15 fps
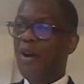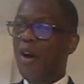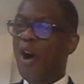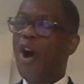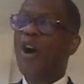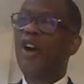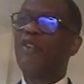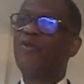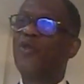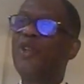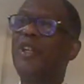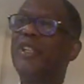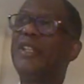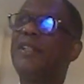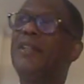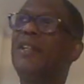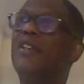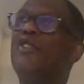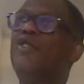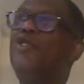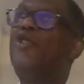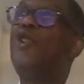are really
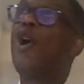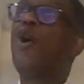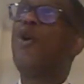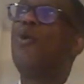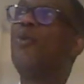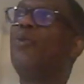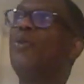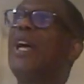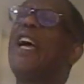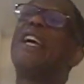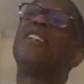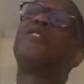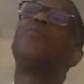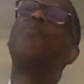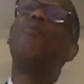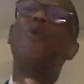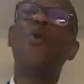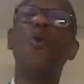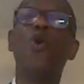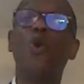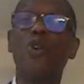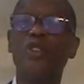known as
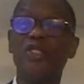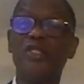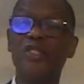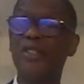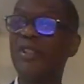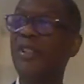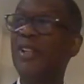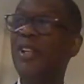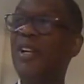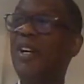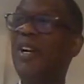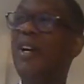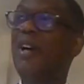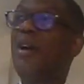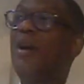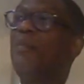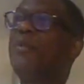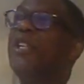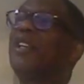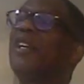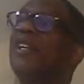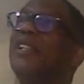Moors
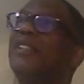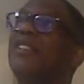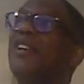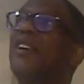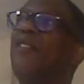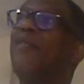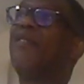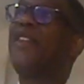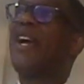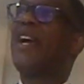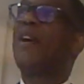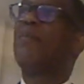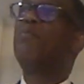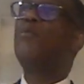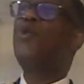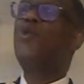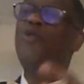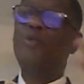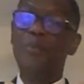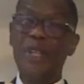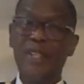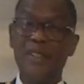because of their
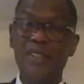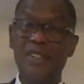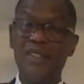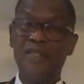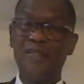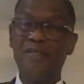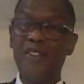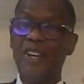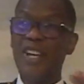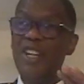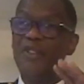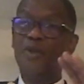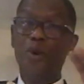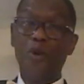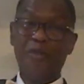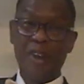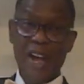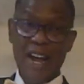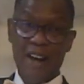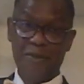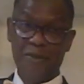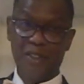movements in North
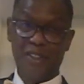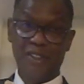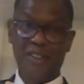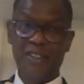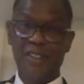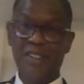Africa.